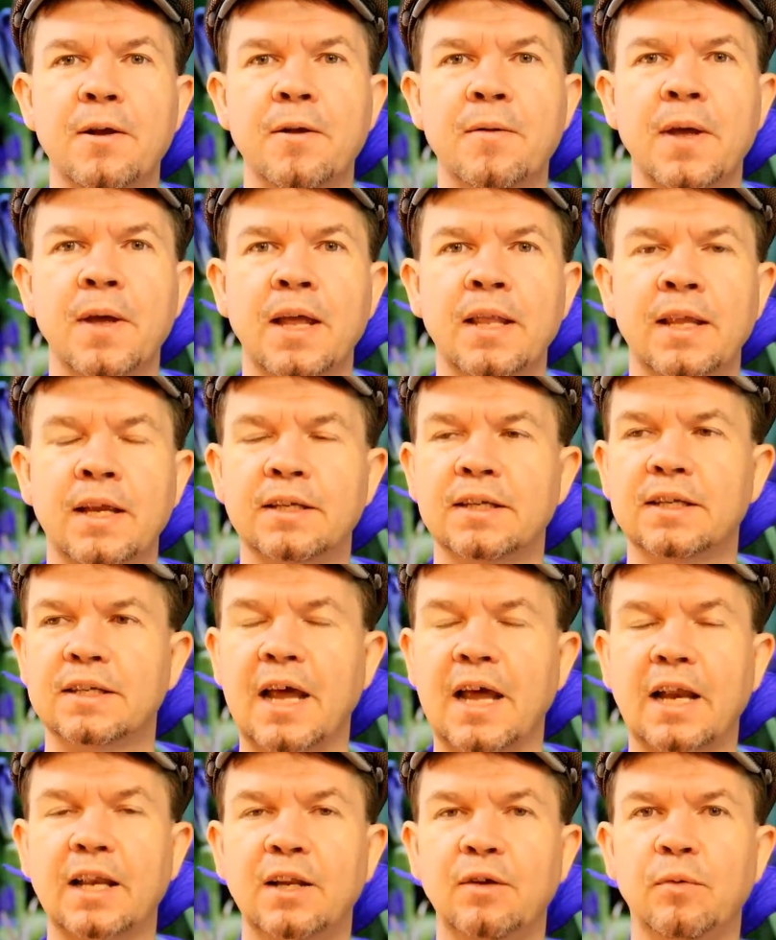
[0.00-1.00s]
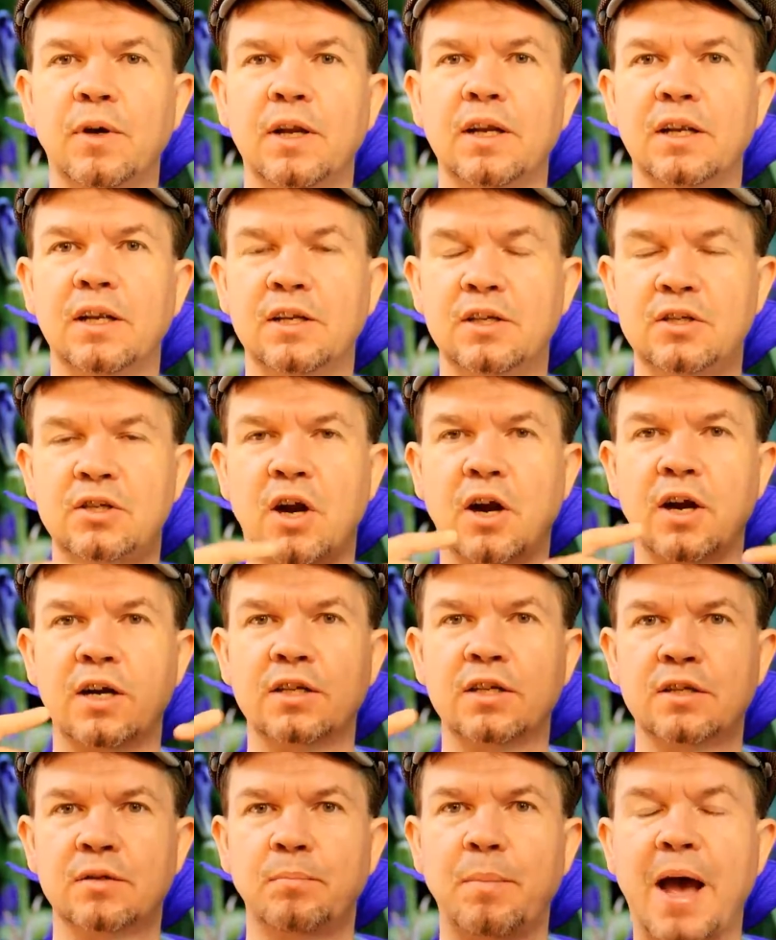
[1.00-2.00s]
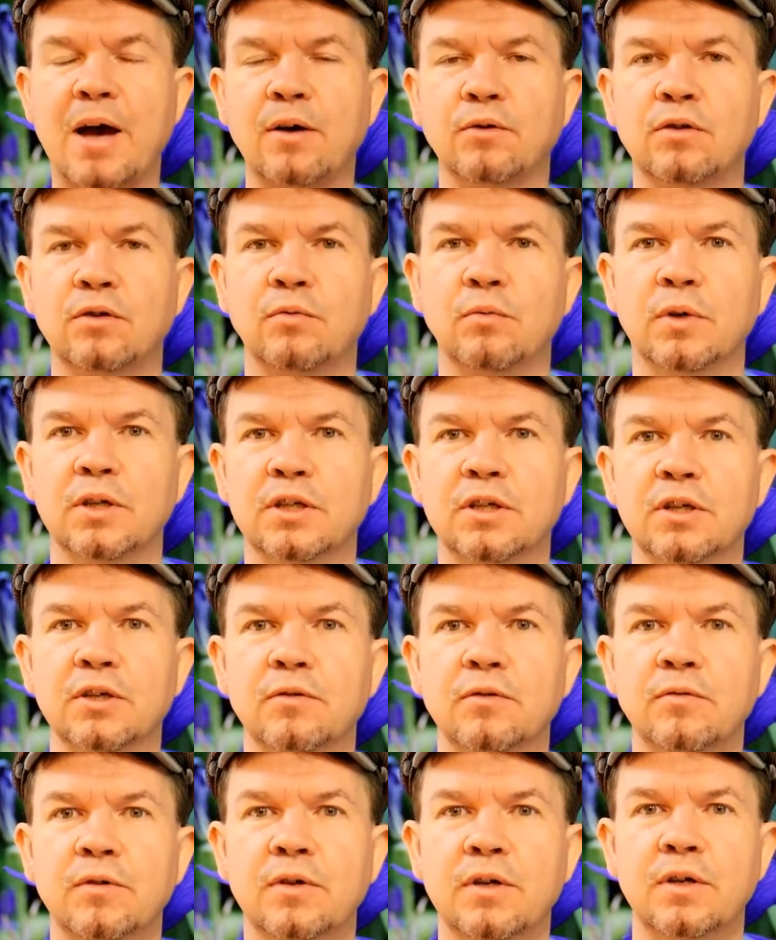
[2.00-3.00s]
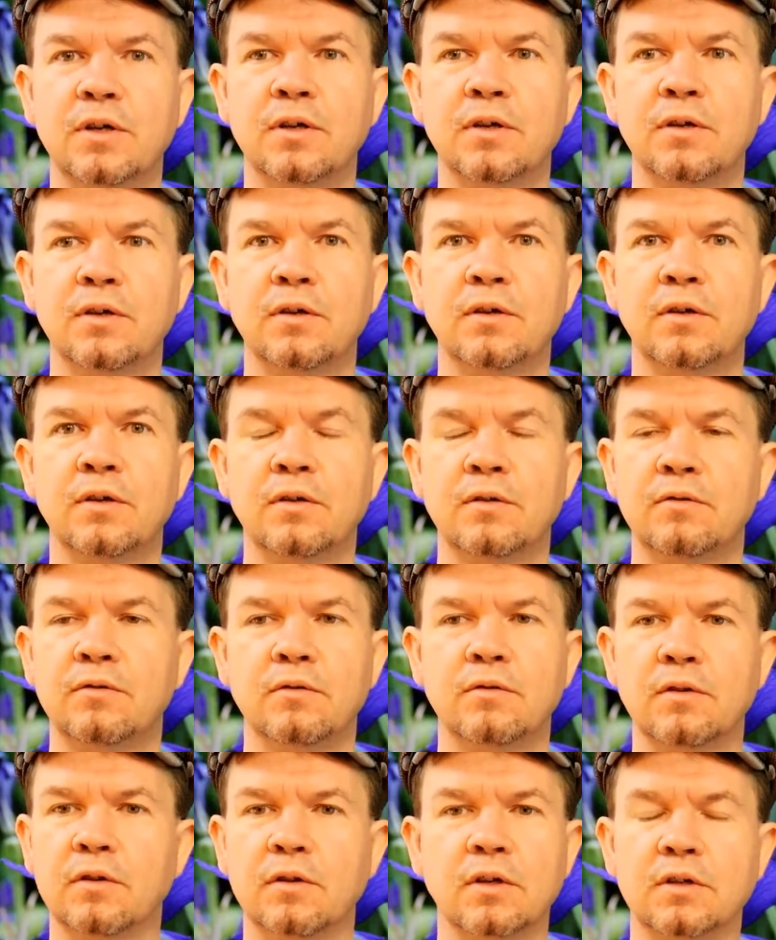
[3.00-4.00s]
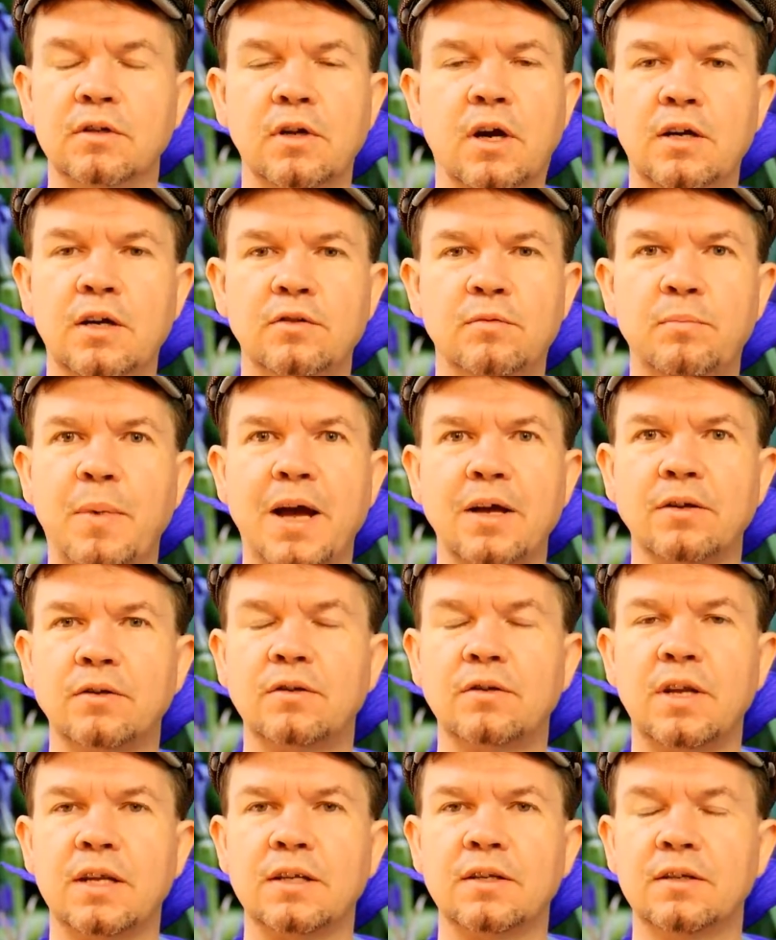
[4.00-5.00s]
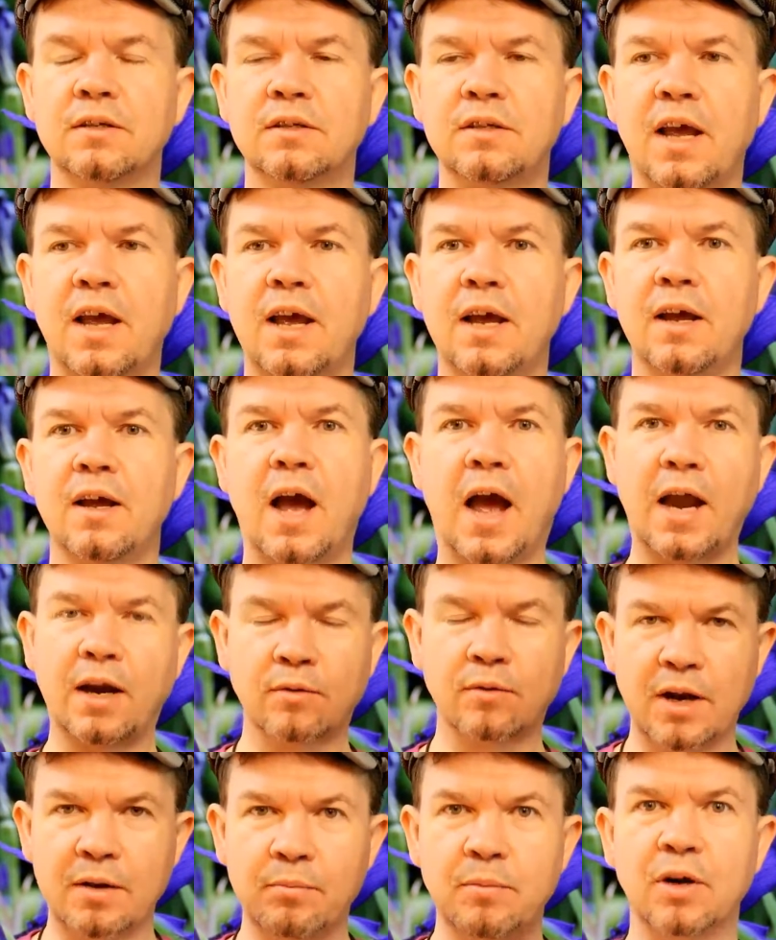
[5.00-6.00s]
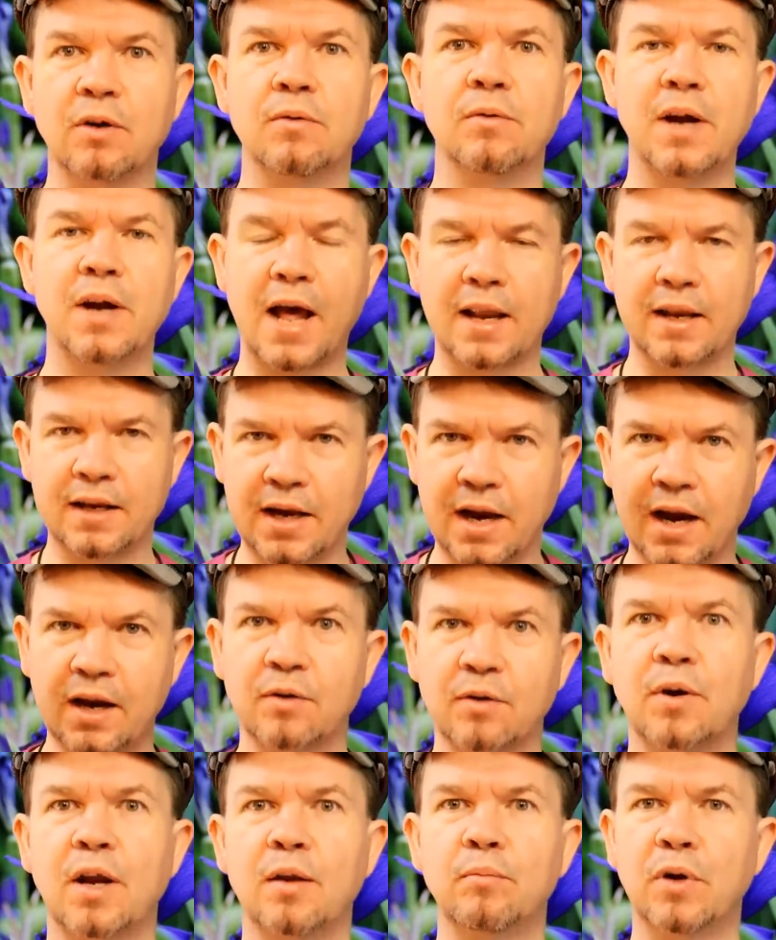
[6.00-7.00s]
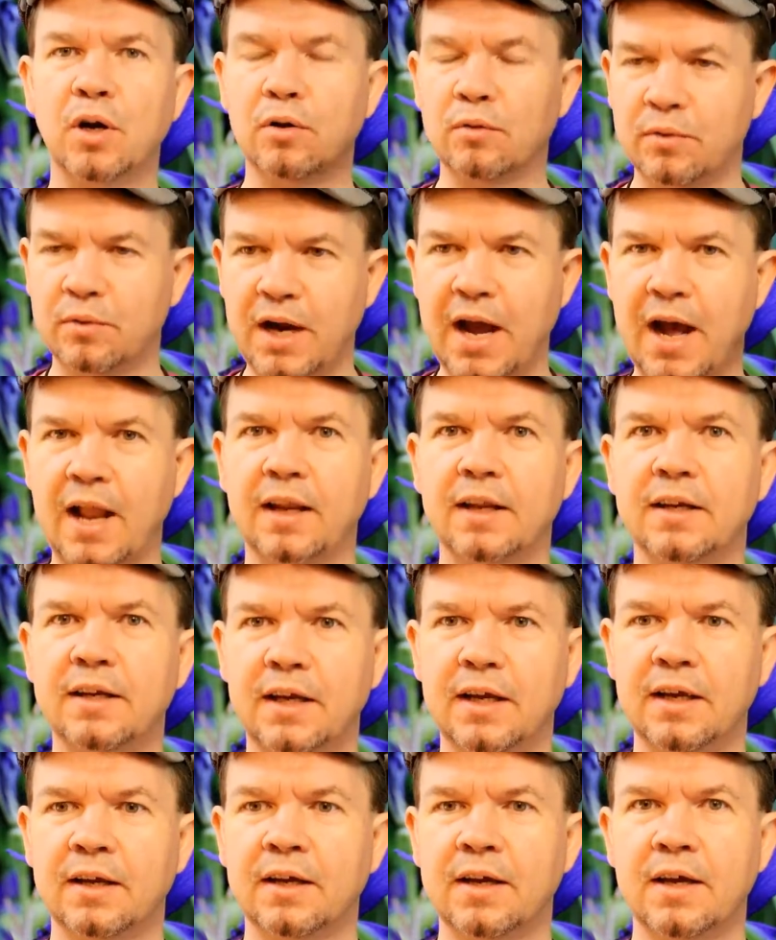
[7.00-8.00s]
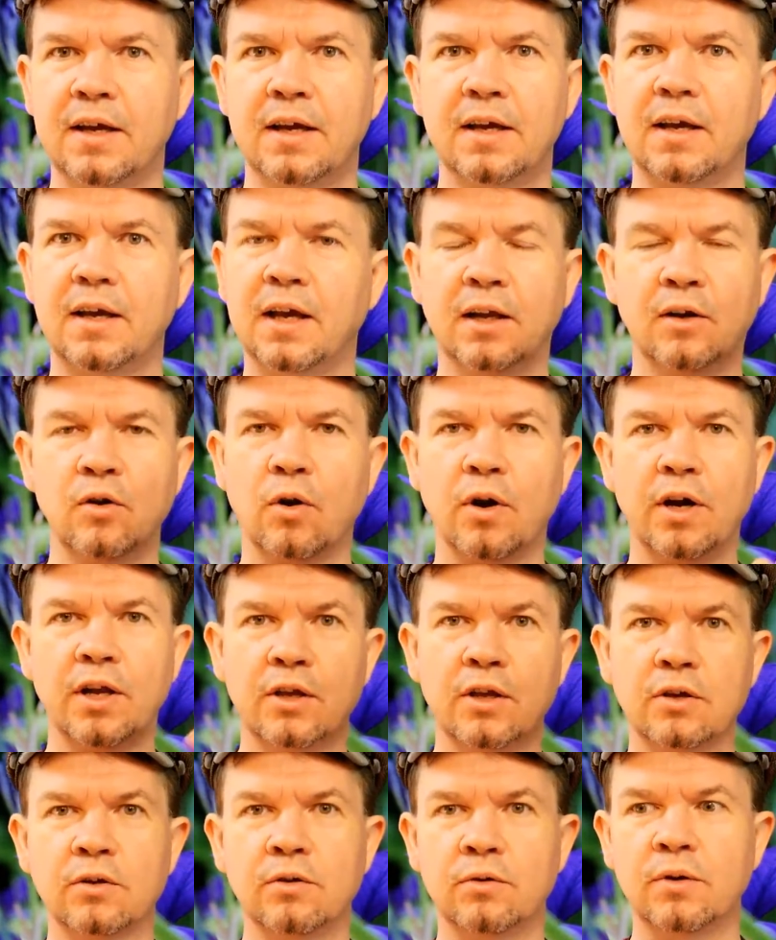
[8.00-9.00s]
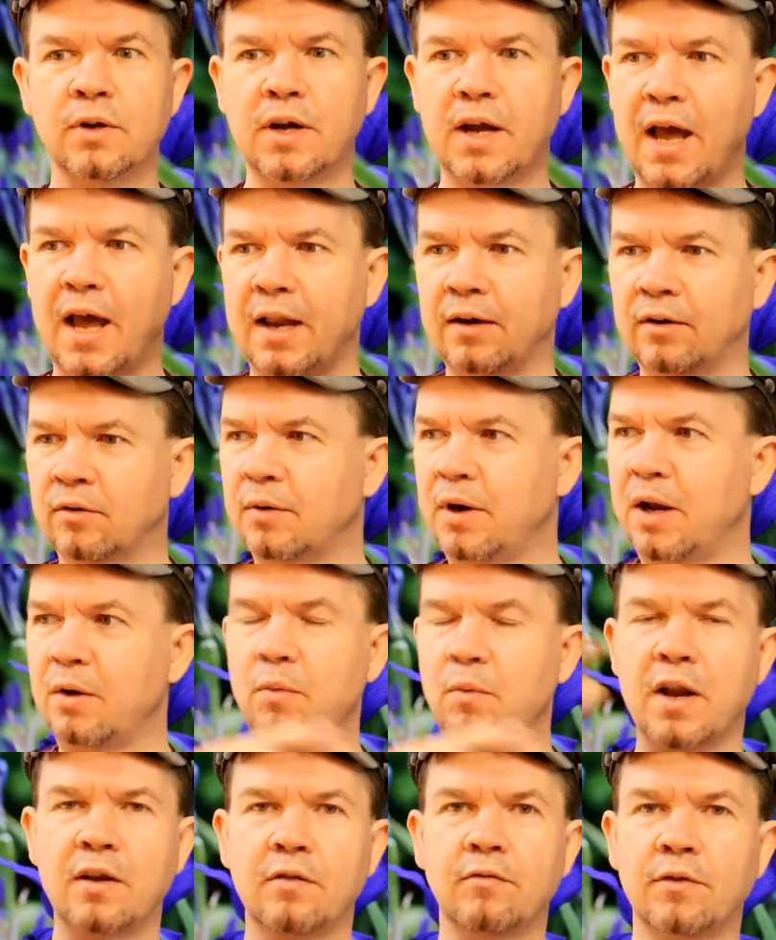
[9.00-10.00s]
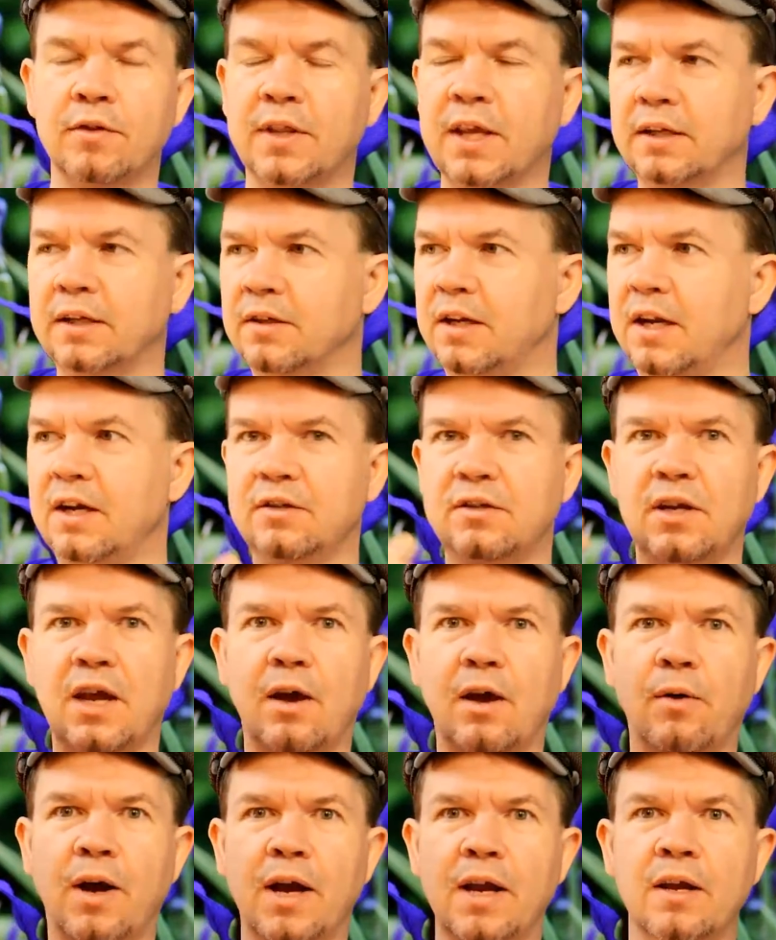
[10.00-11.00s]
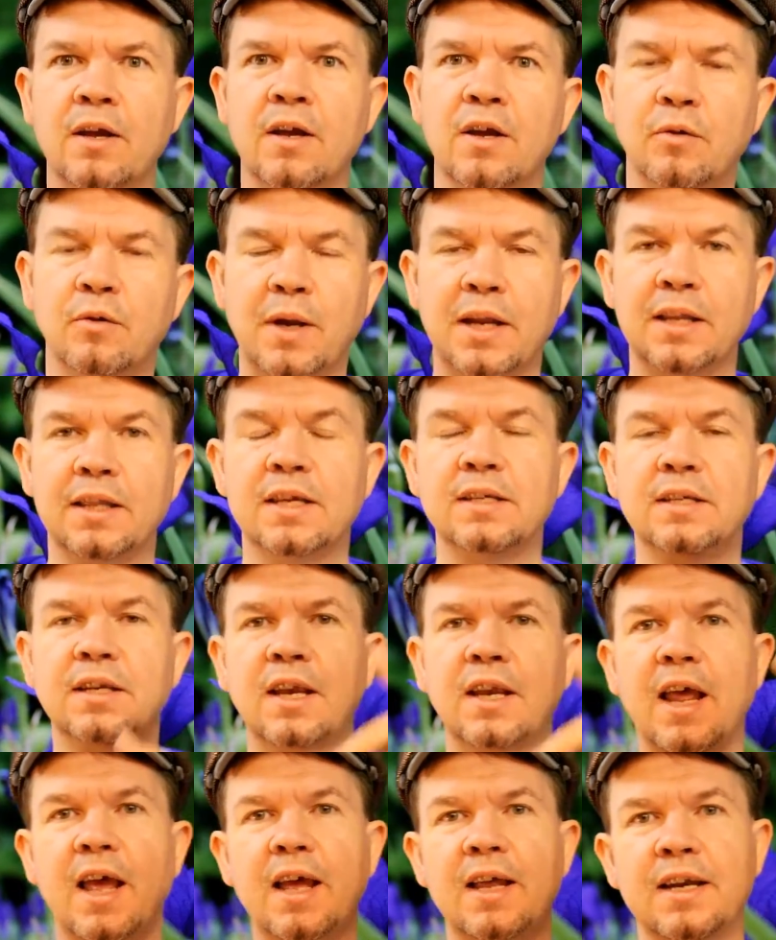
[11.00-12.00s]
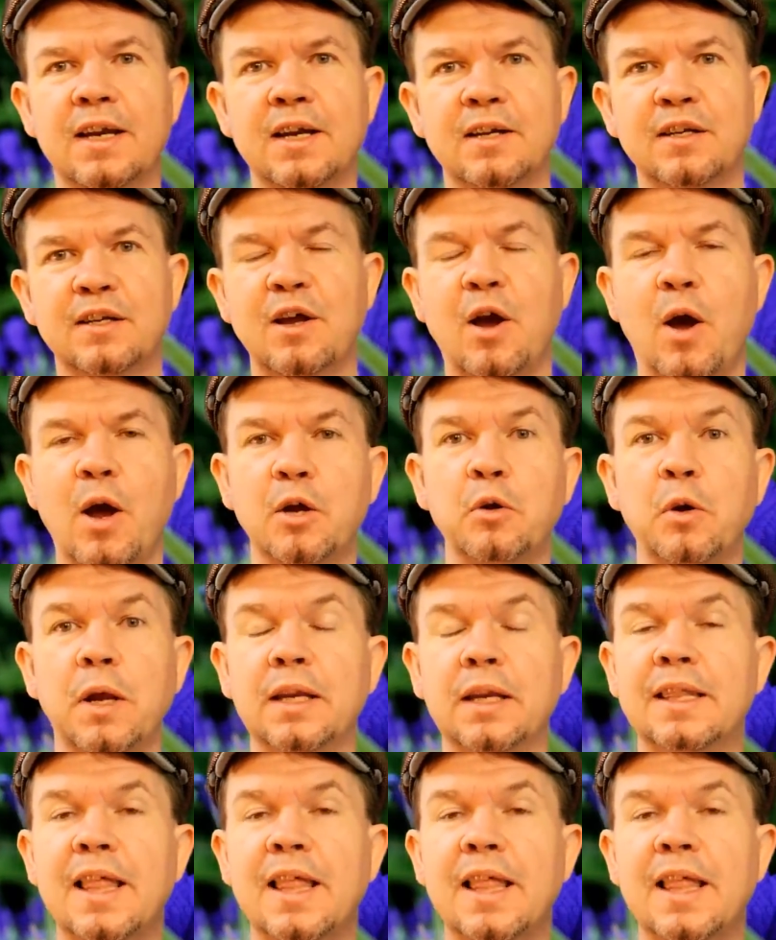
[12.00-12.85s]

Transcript: And that's exactly what a Lazaris spouse will do. The Lazaris spouse doesn't say, I create my own reality, ignore you, and create wonderful things. And here's how I created this today, and here's how I created